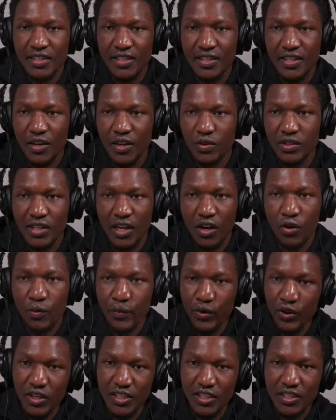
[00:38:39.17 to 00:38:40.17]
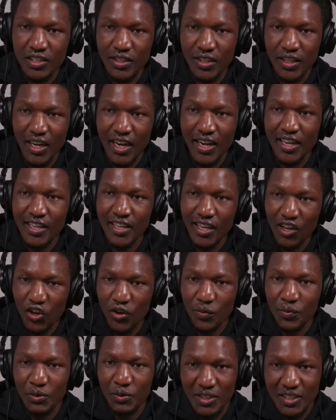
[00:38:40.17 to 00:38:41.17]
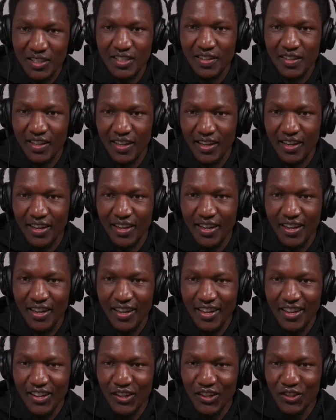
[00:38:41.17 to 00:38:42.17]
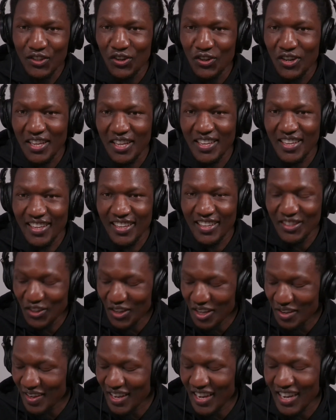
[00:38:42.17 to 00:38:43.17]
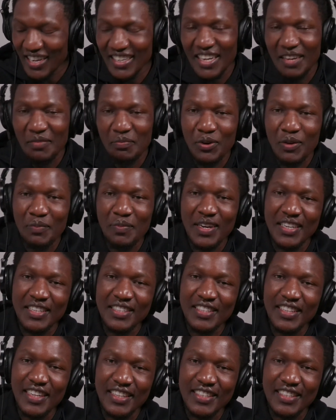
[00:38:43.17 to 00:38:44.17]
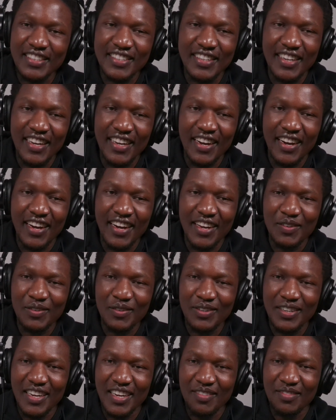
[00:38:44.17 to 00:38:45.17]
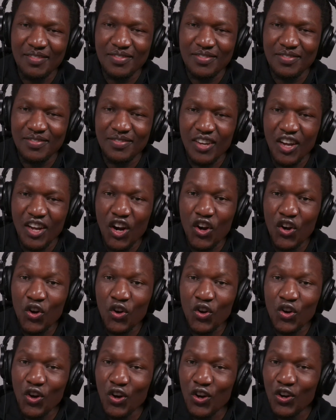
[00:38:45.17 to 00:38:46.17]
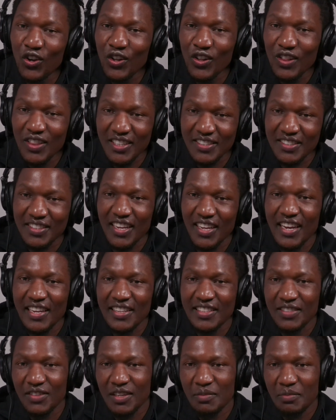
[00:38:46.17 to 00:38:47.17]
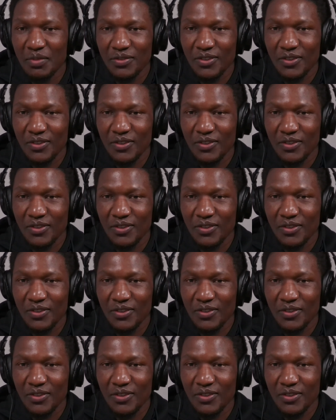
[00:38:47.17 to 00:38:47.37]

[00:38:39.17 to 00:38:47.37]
there was a community, a Kenyan community there. So if I had done proper research, I could have known all these guys even before I